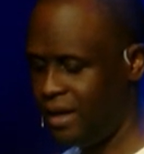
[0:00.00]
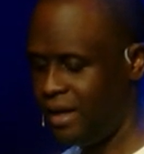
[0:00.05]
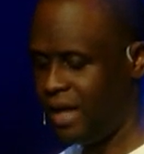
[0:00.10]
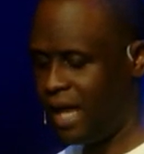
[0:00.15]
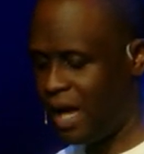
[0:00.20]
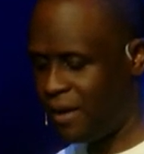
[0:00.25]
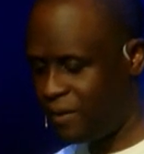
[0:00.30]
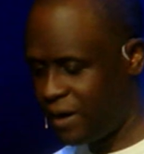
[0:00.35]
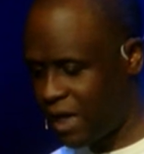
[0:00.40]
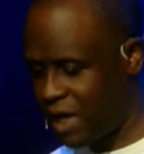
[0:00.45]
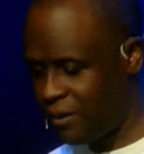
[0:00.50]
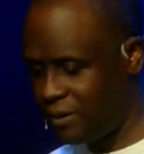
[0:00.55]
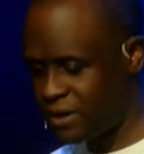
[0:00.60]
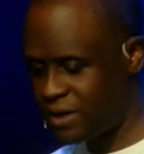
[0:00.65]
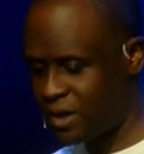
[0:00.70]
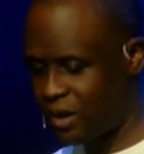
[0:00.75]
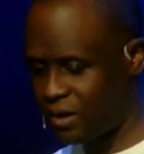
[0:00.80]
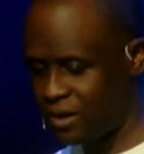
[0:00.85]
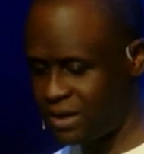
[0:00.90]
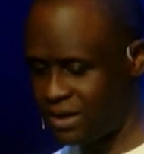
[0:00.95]
and forgive us
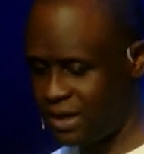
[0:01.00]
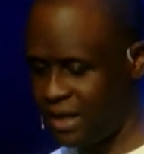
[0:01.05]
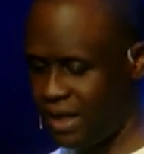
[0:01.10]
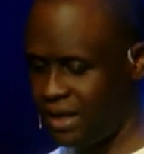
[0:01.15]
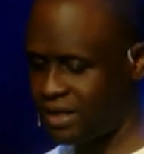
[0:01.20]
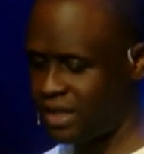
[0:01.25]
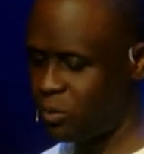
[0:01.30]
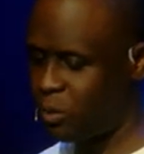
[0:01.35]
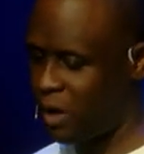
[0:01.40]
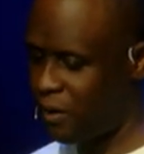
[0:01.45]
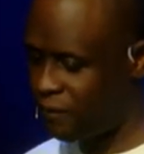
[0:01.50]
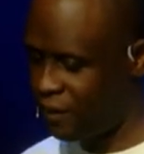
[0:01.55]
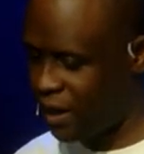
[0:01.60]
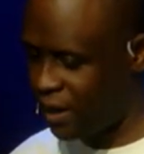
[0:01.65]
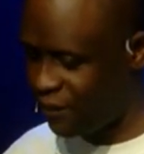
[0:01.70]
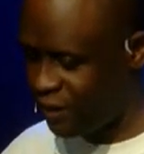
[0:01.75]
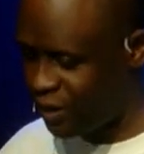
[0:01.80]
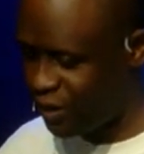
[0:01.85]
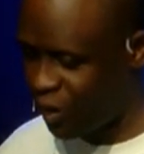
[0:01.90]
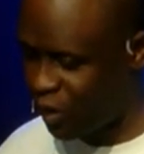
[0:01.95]
our sins as we have
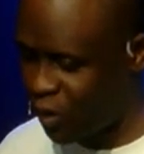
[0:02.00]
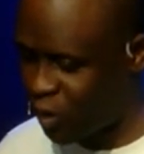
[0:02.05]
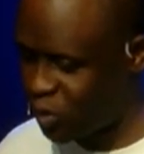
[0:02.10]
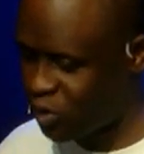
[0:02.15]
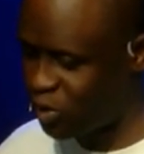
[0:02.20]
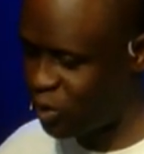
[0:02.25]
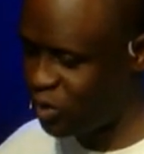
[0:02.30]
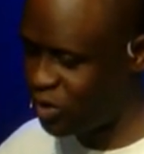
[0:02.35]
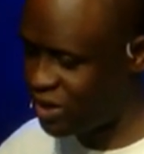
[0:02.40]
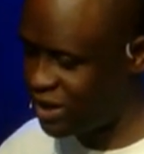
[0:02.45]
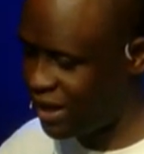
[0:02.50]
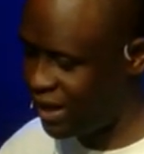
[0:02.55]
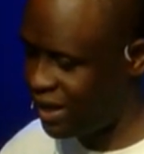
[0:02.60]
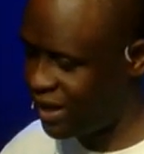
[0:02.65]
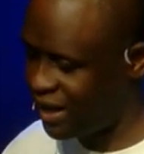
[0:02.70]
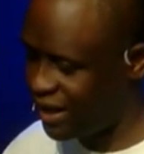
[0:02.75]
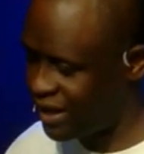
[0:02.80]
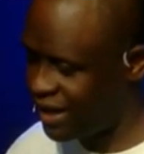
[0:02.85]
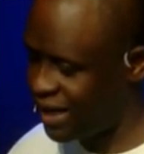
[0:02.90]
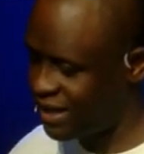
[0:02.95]
forgiven those who sin
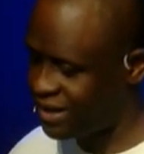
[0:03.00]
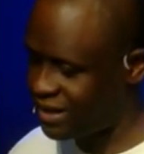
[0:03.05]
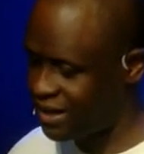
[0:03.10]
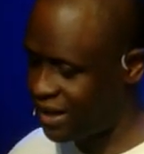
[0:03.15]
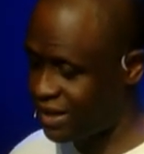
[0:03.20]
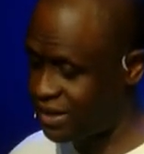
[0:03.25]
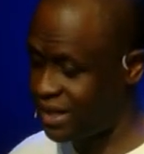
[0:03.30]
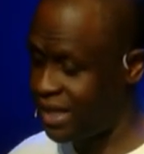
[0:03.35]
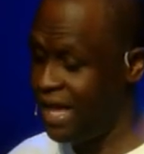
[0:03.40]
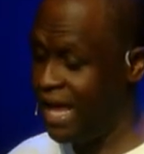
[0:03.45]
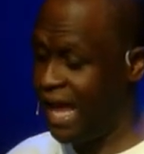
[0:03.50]
against us.